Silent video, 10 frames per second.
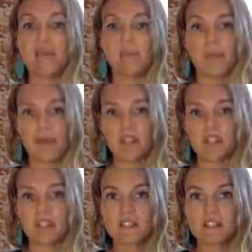
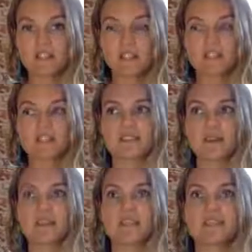matters because
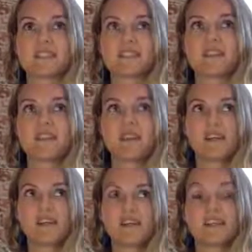someone is
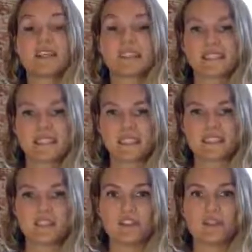listening
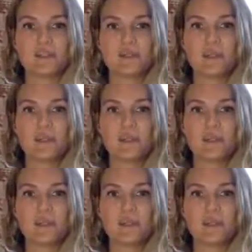to you.